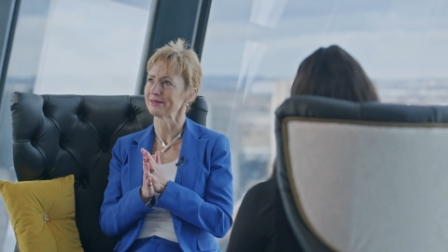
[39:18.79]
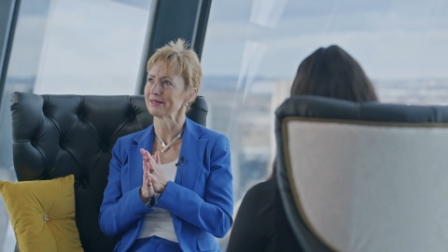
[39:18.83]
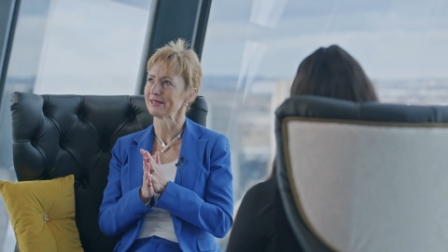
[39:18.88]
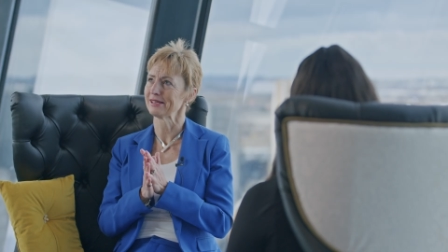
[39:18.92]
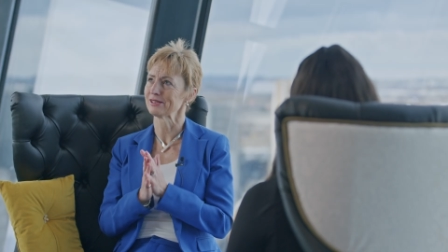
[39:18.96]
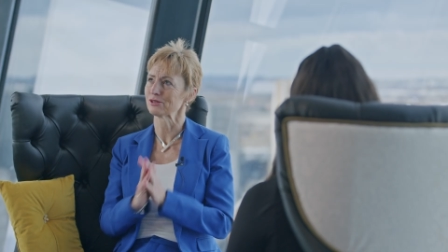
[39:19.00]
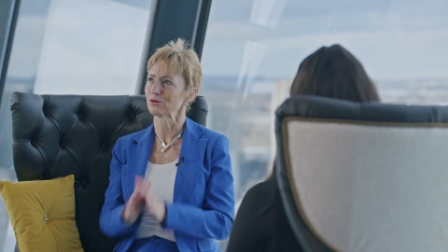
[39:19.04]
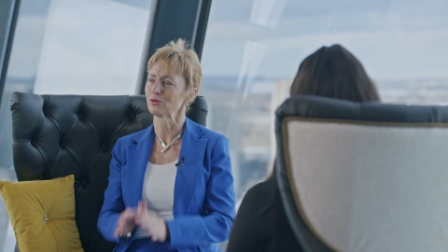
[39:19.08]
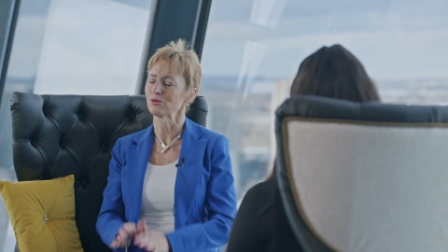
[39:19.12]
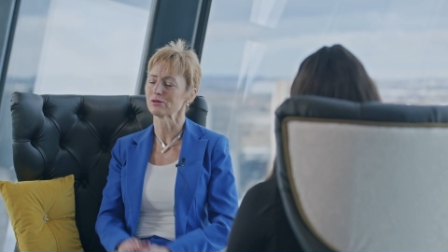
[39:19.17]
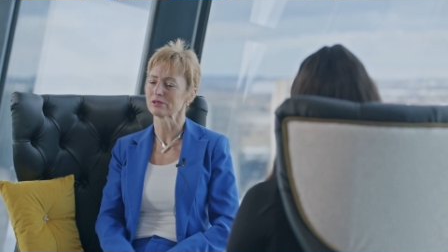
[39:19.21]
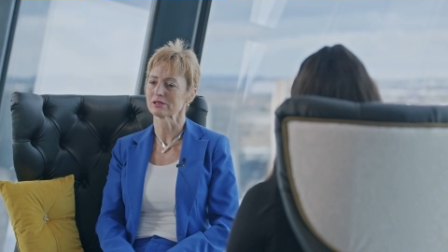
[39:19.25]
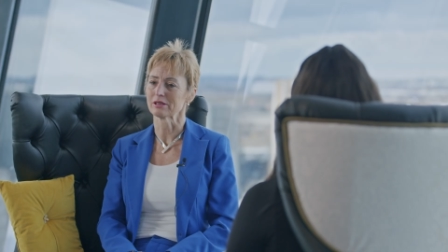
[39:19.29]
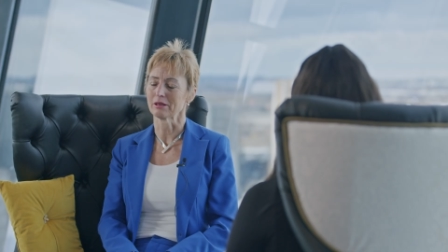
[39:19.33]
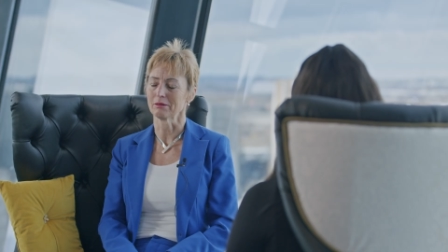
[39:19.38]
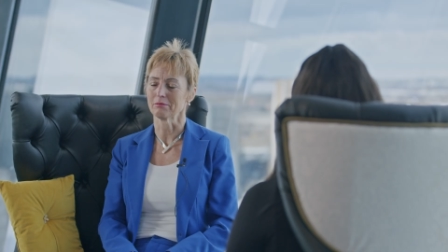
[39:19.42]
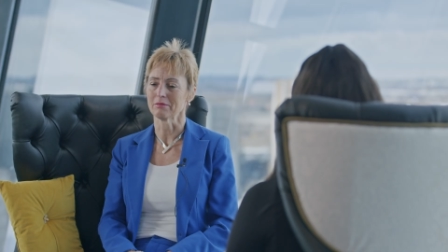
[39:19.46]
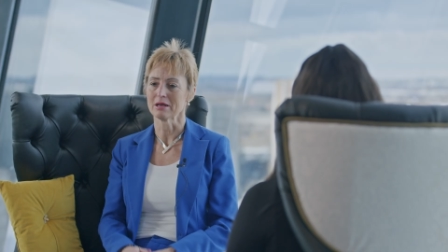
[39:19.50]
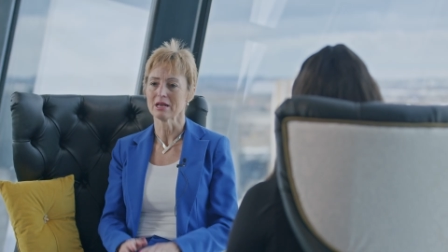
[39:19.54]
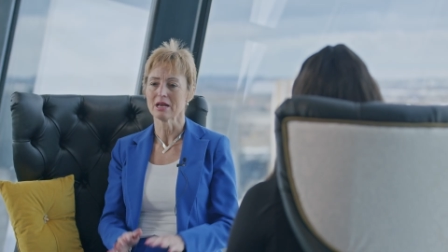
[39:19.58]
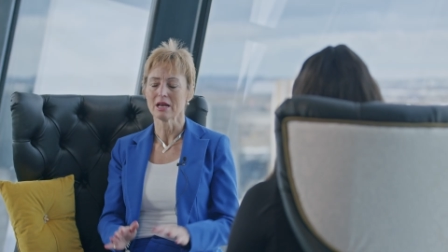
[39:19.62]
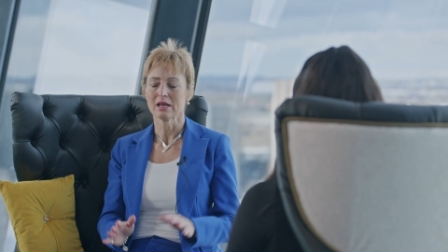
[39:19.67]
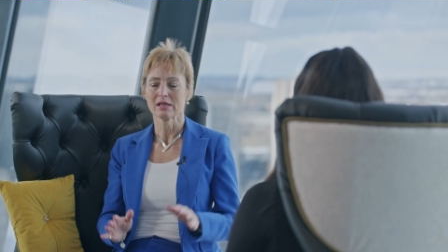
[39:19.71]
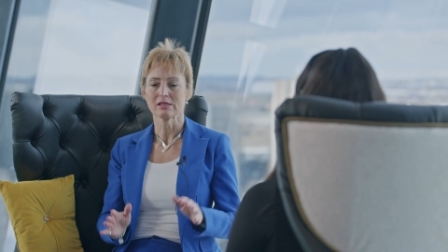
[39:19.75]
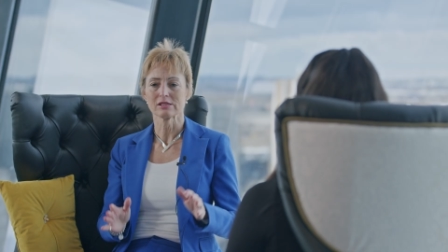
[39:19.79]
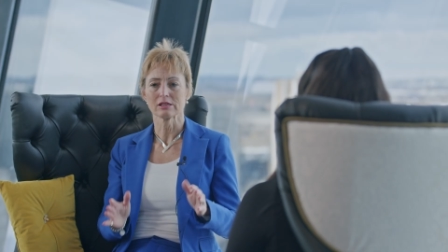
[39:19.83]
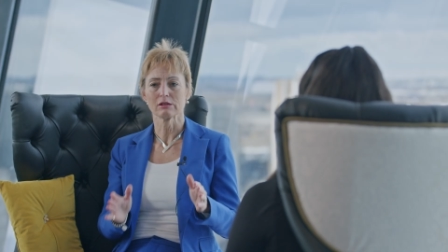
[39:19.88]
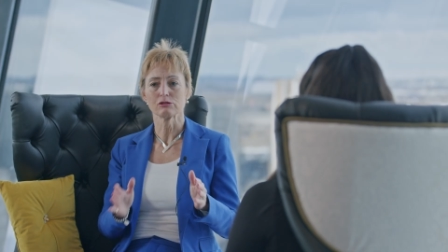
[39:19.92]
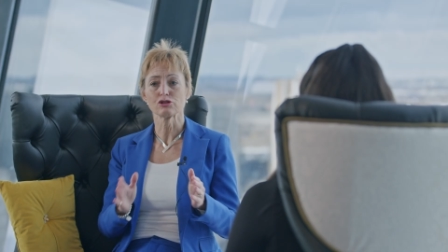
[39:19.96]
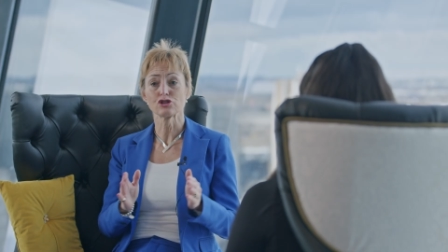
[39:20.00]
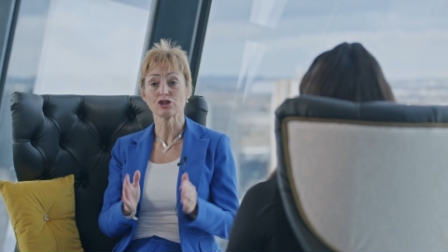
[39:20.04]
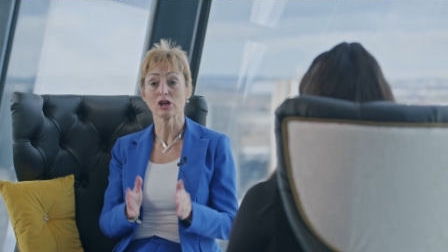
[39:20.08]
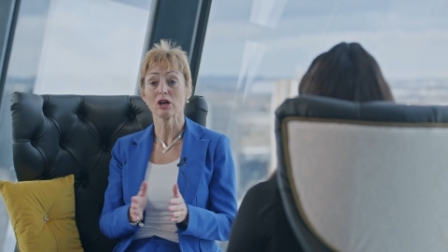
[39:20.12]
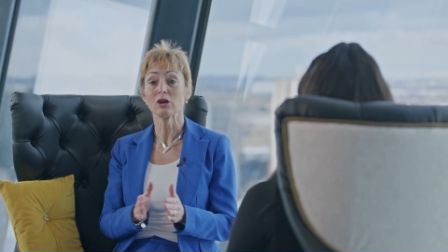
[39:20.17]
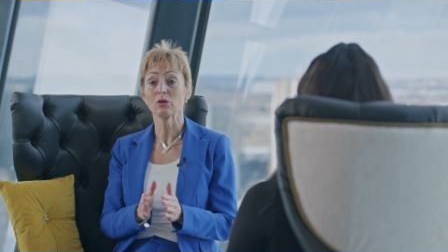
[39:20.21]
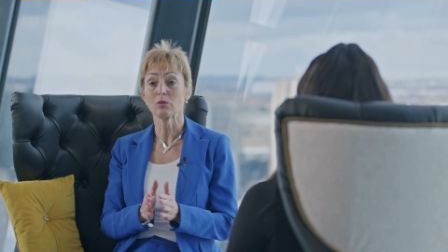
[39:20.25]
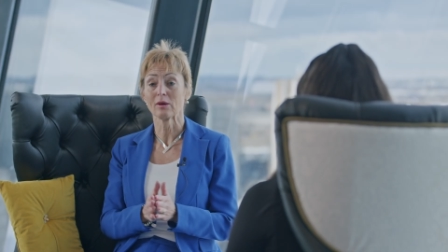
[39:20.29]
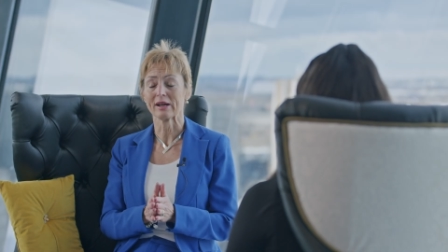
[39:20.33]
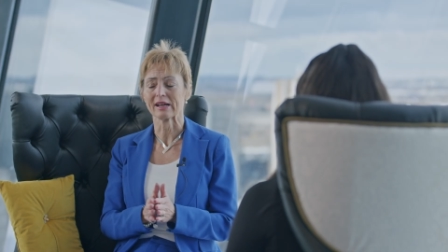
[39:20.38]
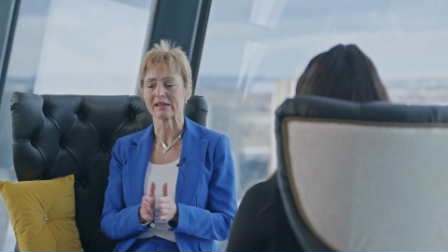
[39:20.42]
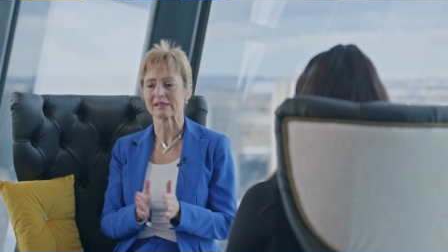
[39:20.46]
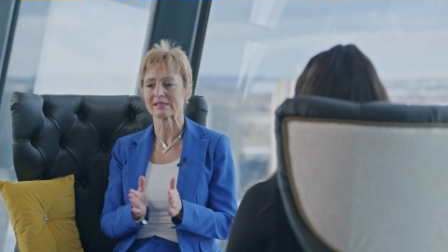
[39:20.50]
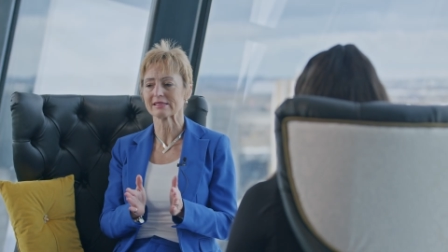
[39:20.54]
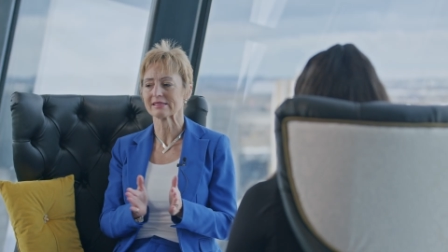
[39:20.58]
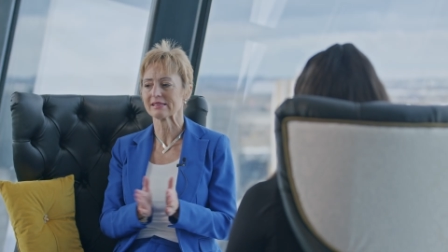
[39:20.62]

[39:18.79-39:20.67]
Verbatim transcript: you? He's awesome. So Joe Wicks,